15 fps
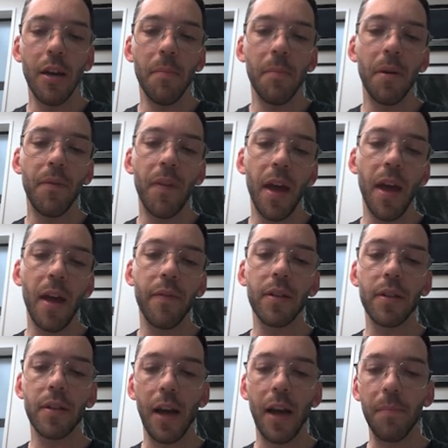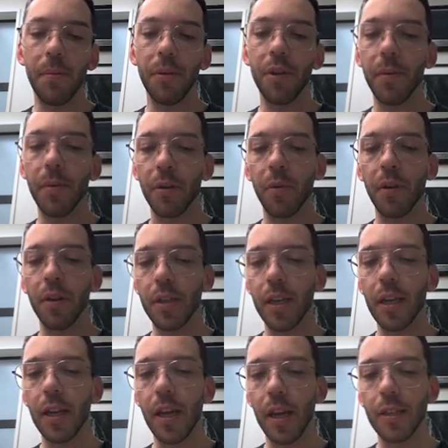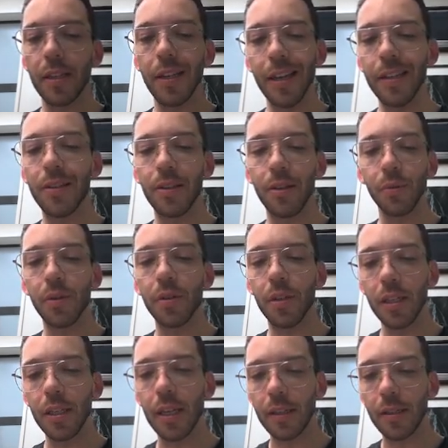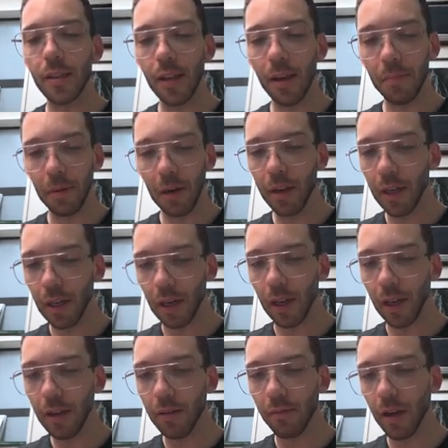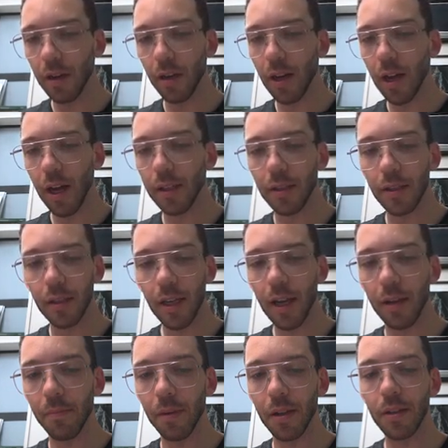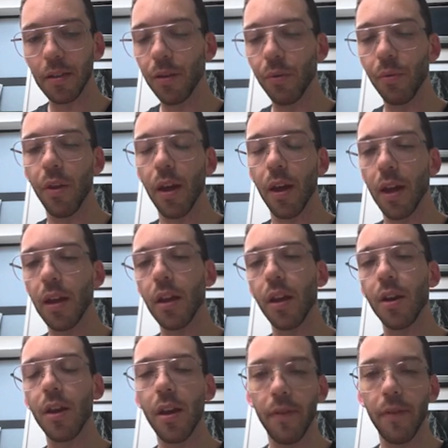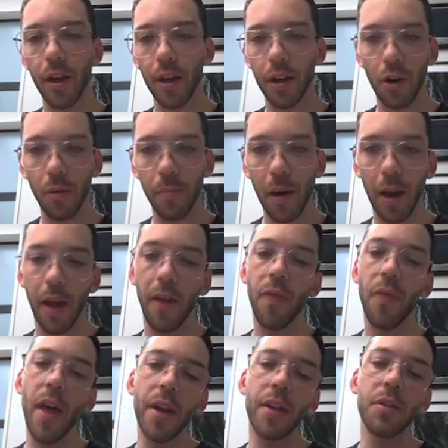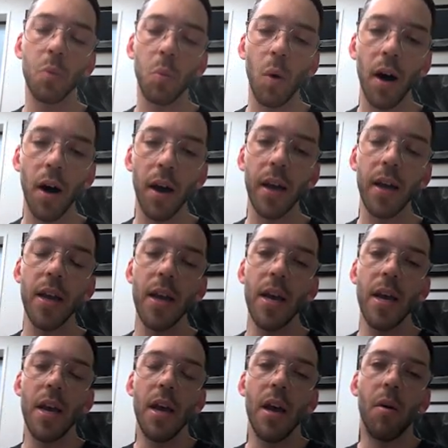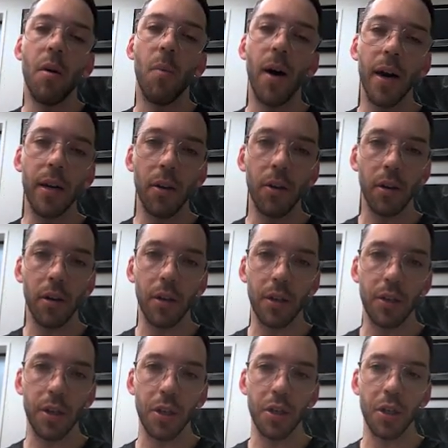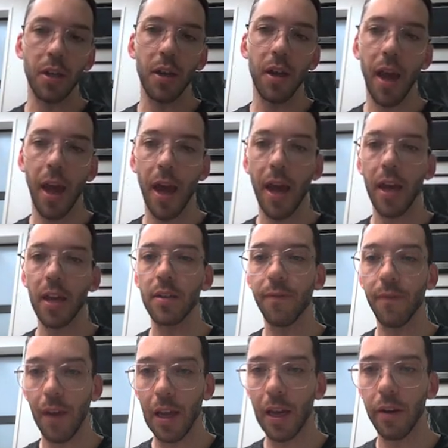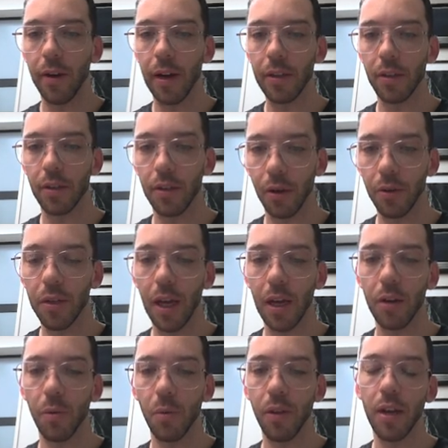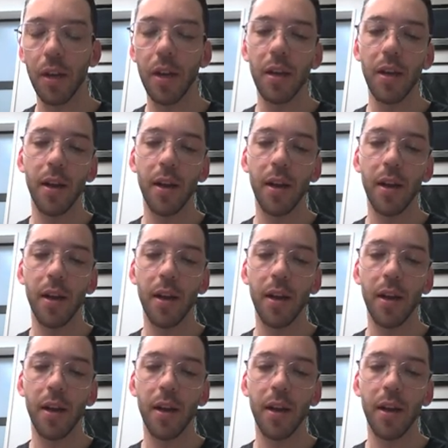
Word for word: But if they haven't sampled the bit where the skin cancer is still sitting subclinically, right, you can't see it, but it's still there, you're never going to know about it. And that is why wide local excision has failure rates associated with it.